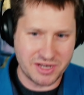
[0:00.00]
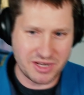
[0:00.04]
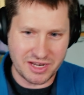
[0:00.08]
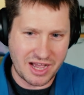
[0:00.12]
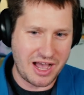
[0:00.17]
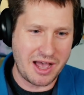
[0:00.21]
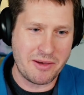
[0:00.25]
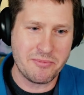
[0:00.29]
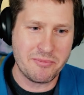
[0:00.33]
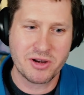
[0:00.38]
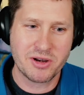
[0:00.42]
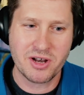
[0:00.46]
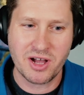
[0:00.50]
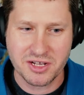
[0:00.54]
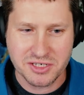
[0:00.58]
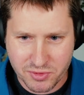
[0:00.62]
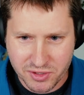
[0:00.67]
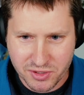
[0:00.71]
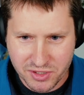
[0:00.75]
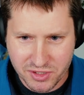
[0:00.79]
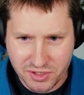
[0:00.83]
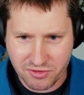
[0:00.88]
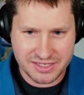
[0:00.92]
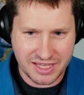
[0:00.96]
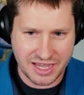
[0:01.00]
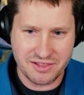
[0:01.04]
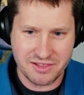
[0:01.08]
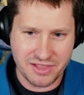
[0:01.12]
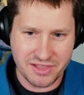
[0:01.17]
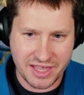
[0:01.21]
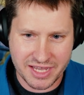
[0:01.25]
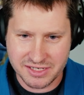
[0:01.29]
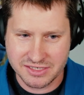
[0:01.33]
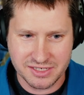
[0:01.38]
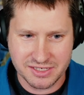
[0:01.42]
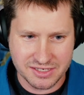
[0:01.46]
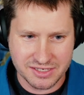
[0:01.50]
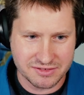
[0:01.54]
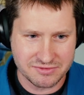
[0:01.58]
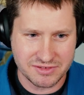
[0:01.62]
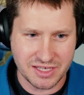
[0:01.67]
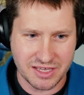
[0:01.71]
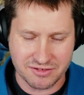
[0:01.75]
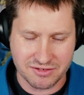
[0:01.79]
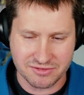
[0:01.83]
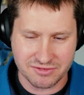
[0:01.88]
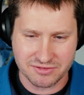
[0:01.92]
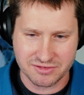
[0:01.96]
I'm an entrepreneur. I like to,
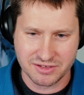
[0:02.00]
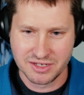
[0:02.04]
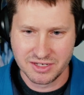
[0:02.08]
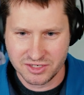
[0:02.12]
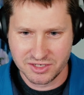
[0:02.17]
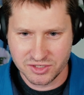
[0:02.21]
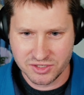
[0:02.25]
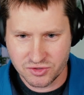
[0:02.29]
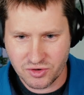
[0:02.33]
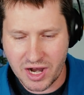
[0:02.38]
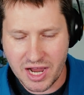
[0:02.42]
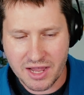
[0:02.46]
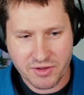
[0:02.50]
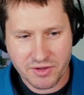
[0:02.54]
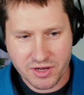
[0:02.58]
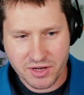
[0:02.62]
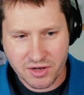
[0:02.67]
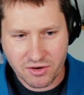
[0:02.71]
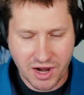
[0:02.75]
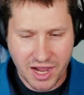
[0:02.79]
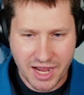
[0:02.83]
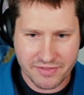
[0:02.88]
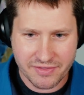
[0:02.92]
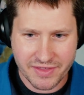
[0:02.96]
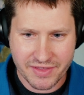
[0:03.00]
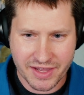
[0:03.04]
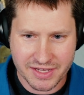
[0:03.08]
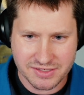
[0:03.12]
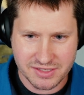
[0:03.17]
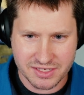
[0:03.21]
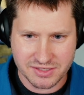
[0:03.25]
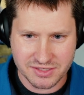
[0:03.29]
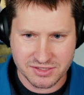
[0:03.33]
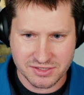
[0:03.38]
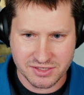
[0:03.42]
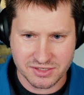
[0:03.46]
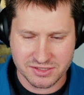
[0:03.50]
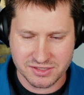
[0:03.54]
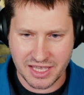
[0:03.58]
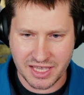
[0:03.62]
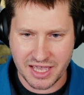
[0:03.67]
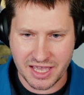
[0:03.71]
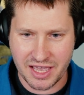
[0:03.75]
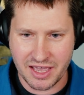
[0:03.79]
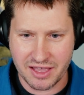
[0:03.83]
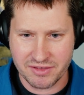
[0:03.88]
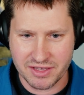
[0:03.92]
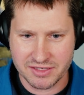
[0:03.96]
drive and grind. That's just,
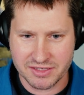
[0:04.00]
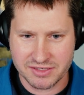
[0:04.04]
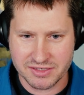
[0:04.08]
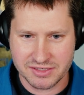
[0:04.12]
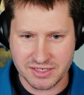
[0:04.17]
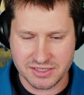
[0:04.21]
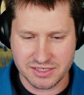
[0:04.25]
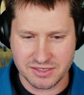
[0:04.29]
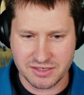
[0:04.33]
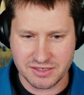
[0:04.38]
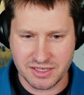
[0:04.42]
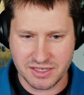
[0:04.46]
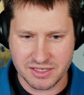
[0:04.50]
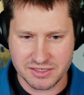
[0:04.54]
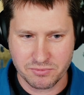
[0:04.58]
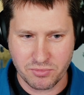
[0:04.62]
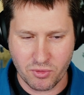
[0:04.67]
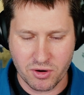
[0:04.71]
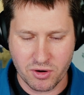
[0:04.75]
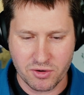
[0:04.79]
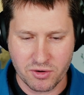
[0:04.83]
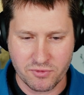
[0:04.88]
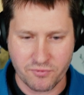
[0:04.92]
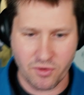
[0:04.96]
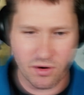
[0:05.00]
it's important for